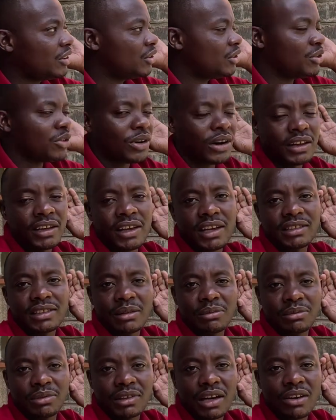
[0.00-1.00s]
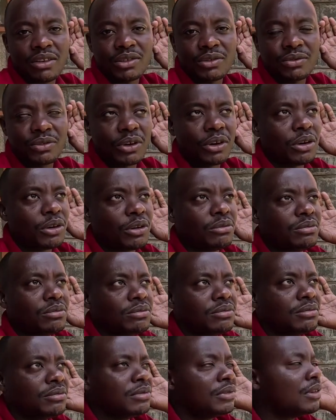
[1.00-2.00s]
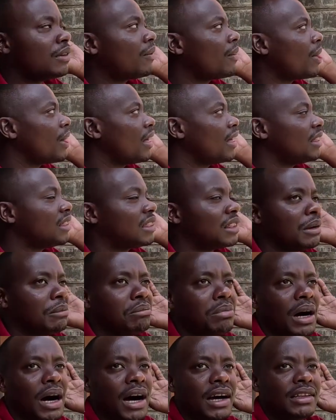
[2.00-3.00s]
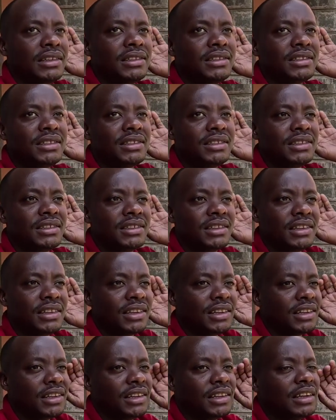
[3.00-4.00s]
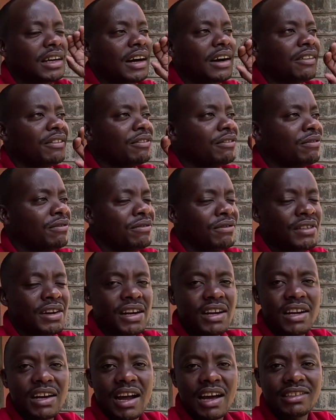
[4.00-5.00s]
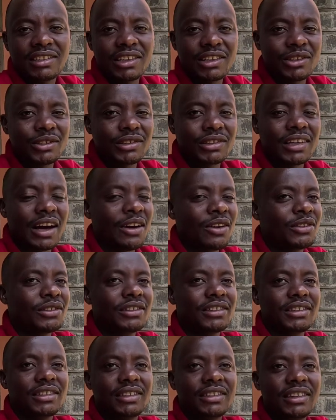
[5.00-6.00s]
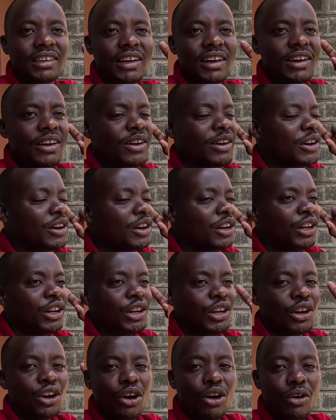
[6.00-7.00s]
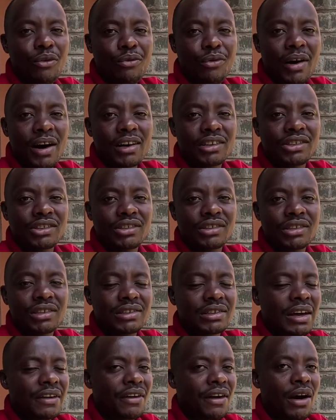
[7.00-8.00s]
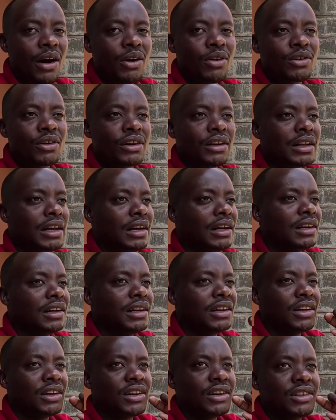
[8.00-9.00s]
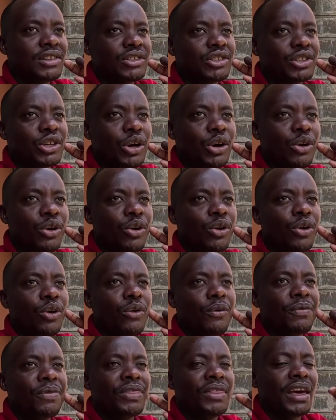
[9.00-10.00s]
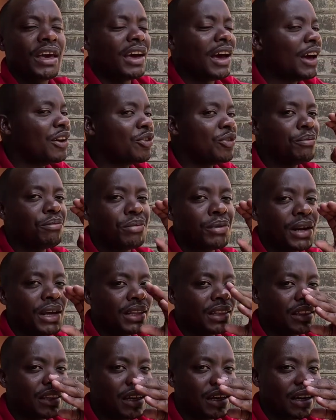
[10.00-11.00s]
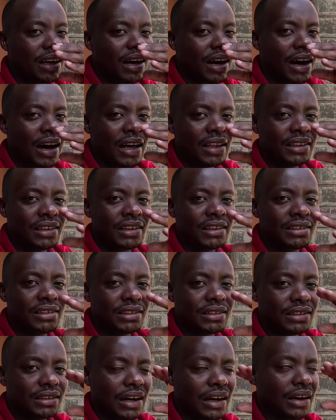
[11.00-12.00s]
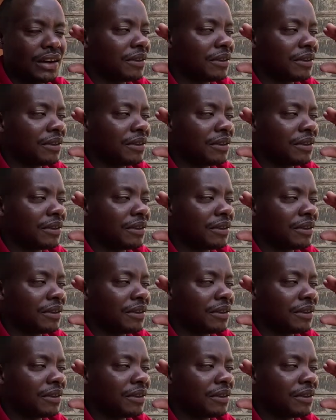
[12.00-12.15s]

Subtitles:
you can hear some sounds from the birds. Very natural sounds, no factories around. So the air you're breathing at this